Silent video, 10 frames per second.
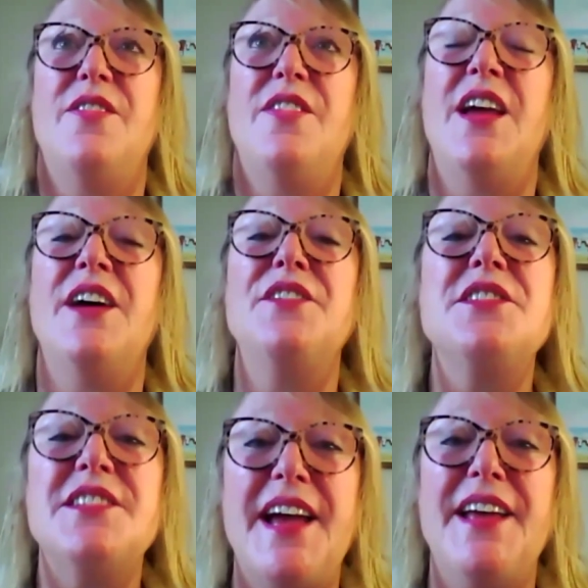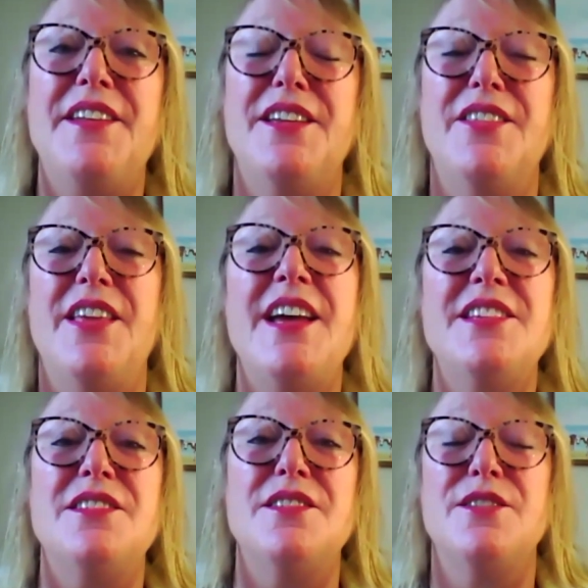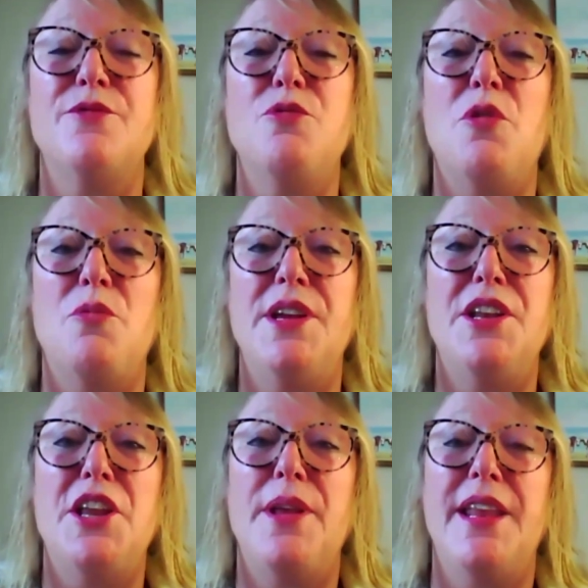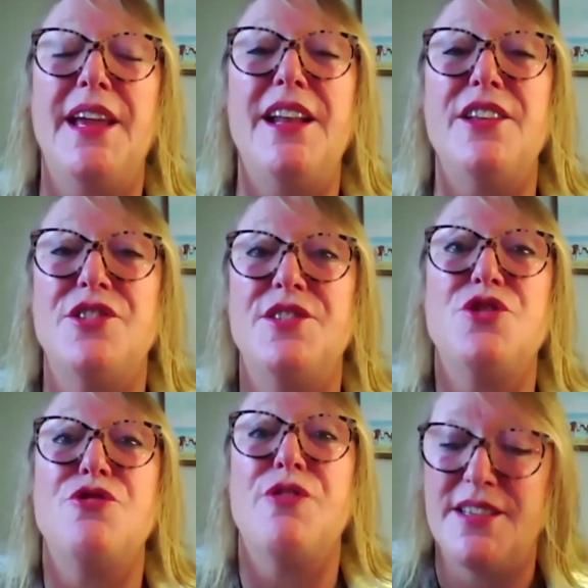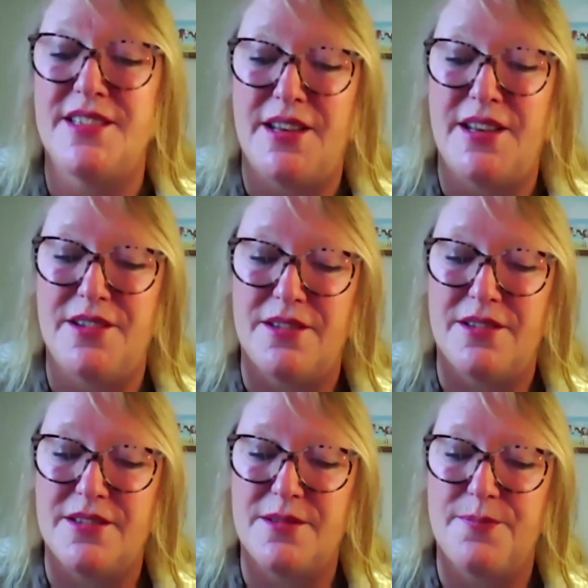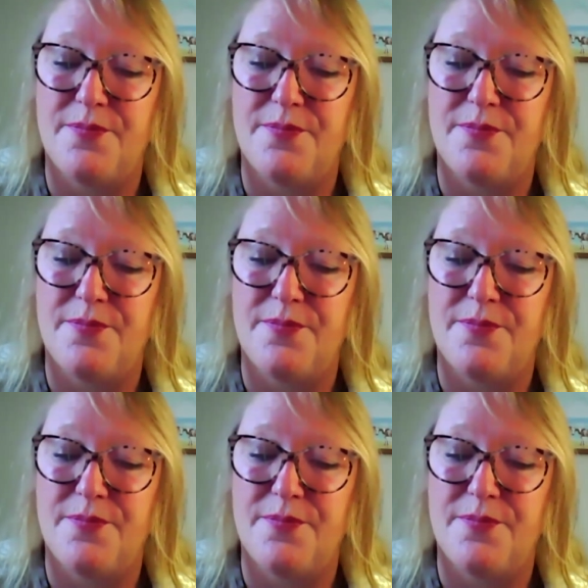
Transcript: the understanding, the essence of what we know in English as transcendence.